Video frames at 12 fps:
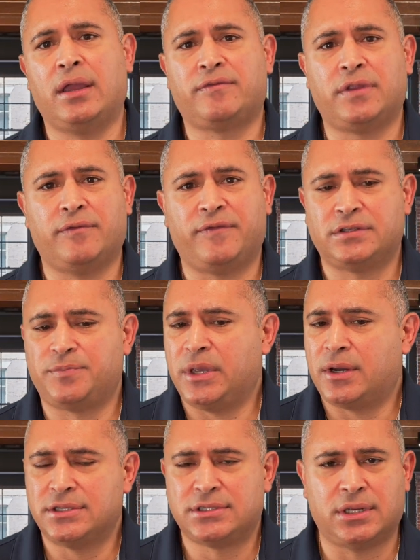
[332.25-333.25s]
If it's
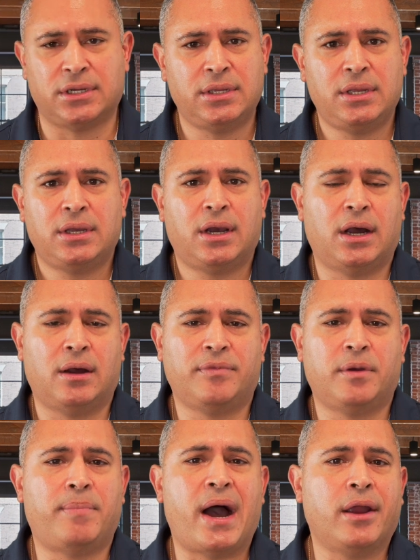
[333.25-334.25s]
because of
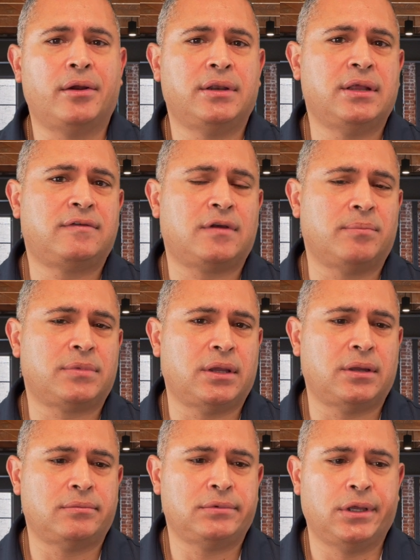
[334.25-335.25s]
the buyer did
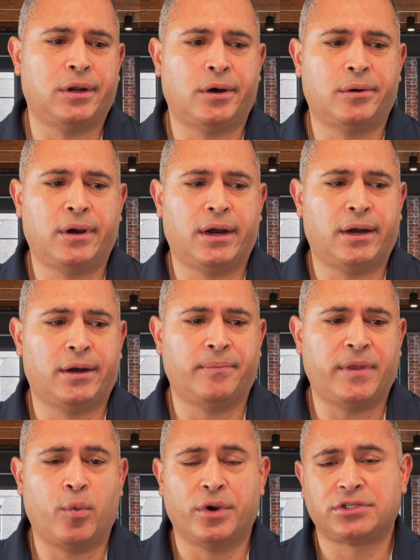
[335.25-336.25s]
something,
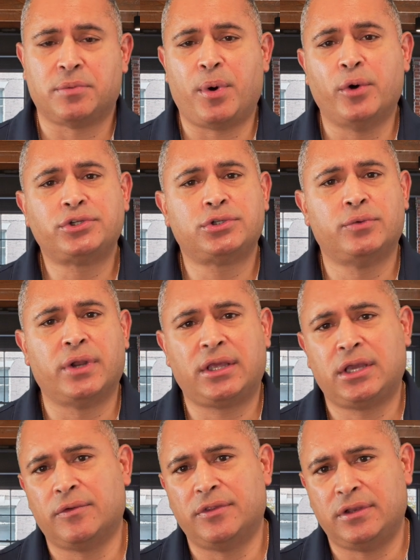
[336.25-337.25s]
that weren't supposed to and it
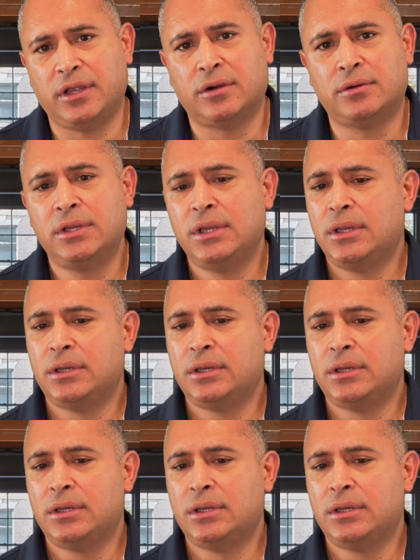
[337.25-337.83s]
killed the deal,